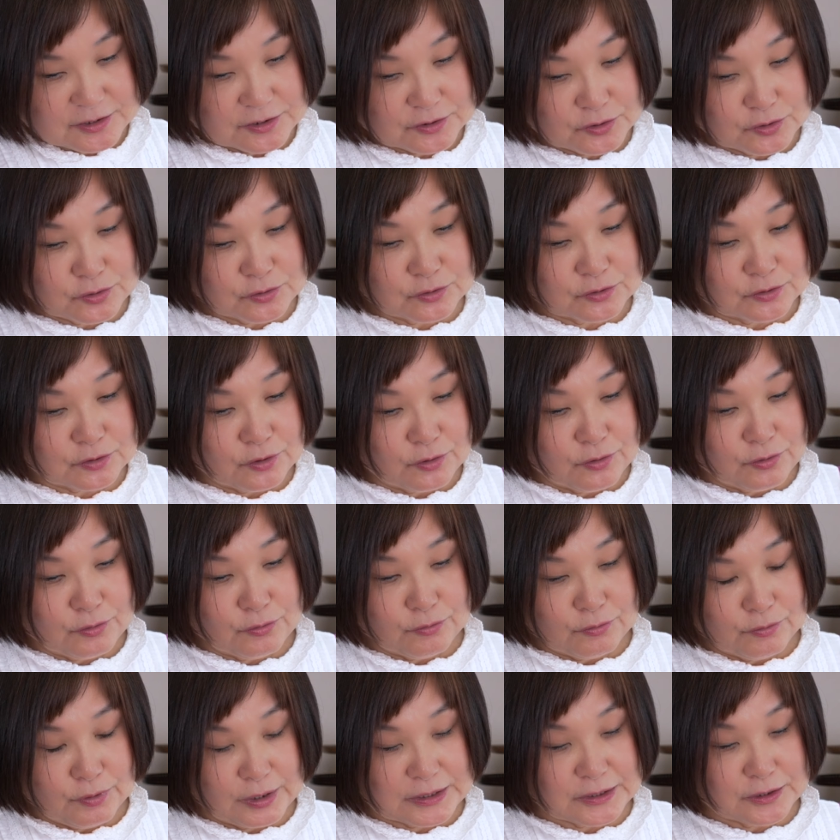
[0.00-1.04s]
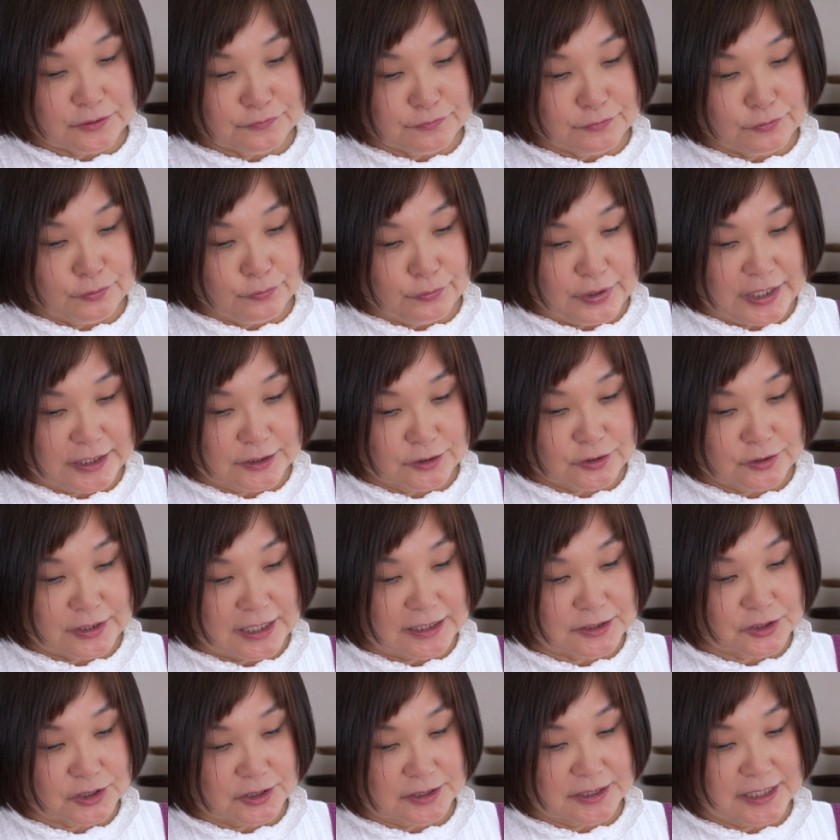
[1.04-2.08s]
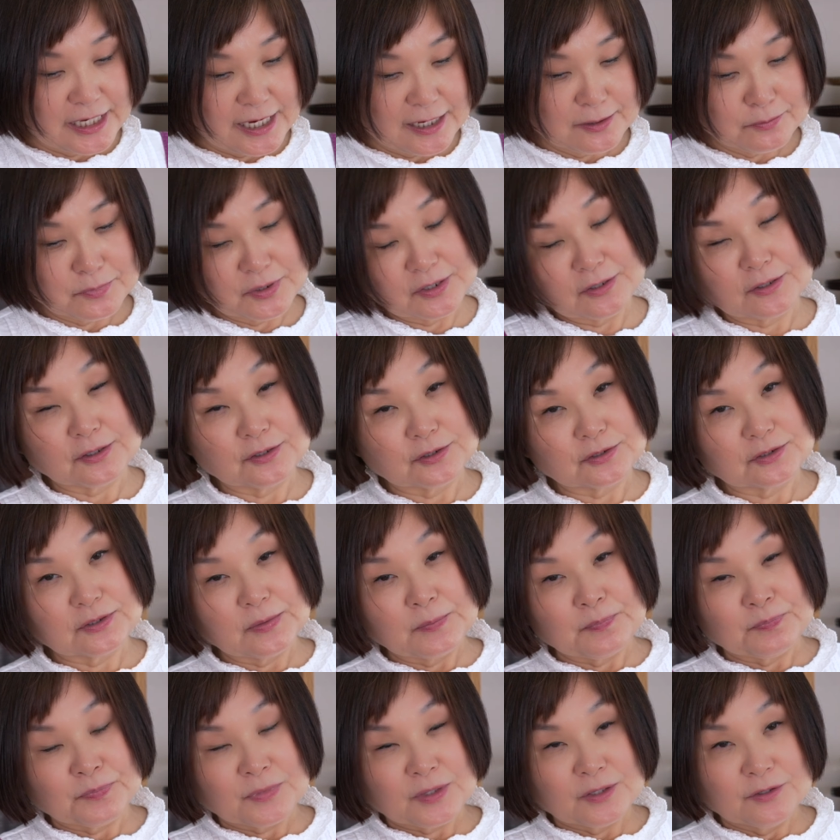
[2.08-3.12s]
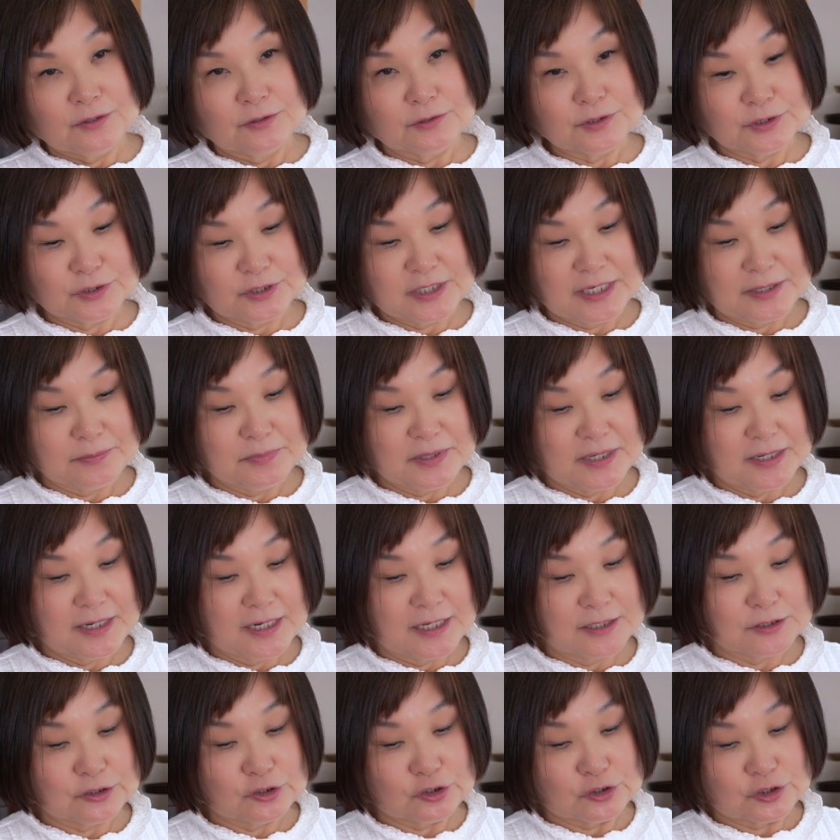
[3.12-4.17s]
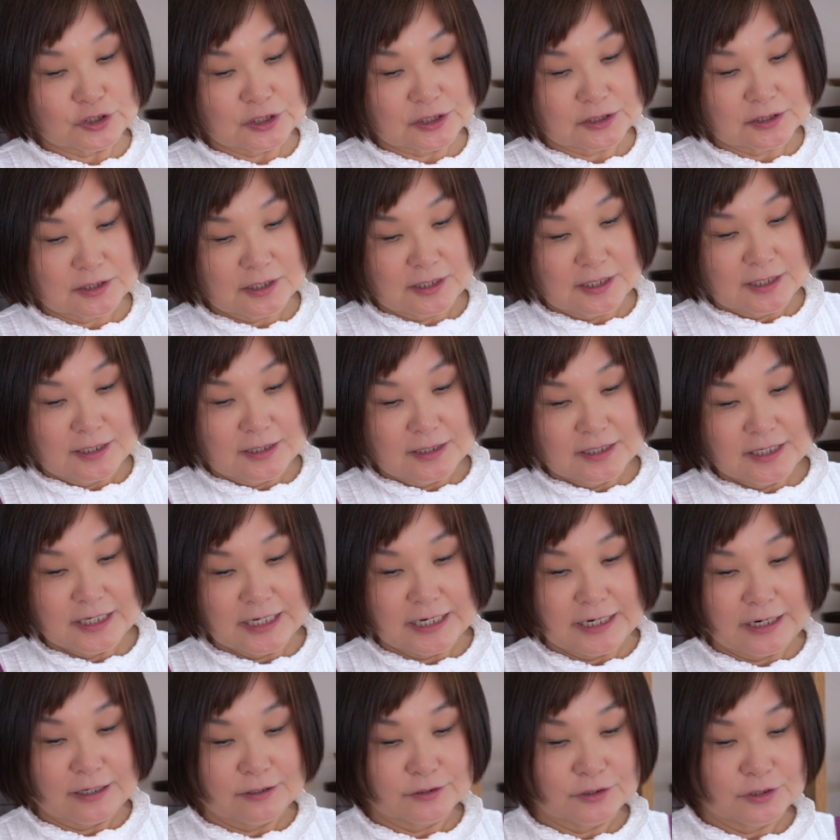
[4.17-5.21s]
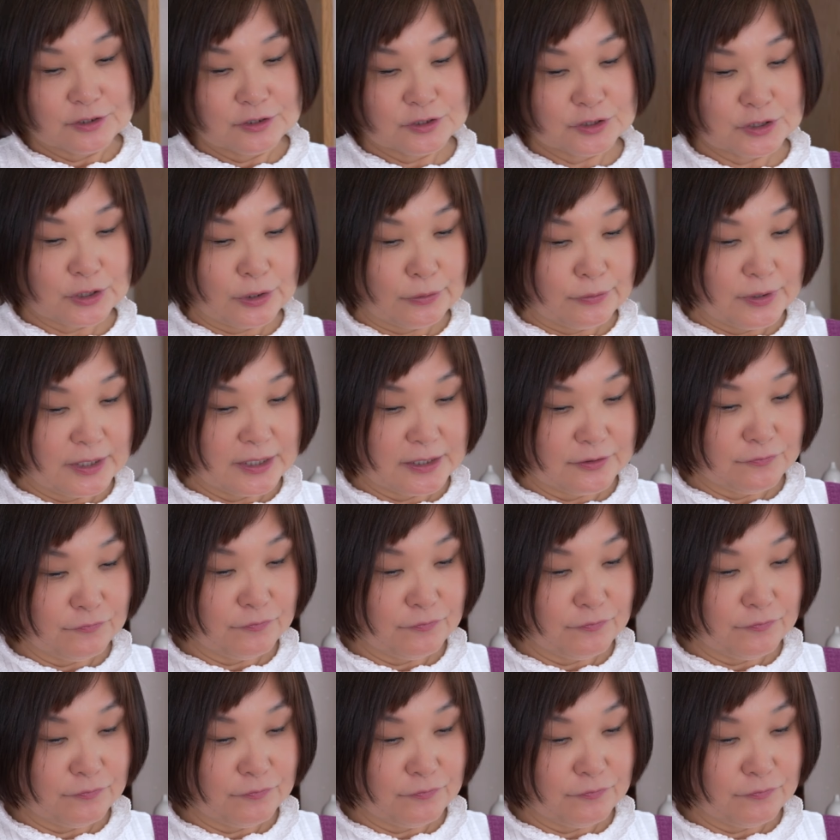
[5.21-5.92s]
just so wonderful way to entertain because you steam it and you just, show it in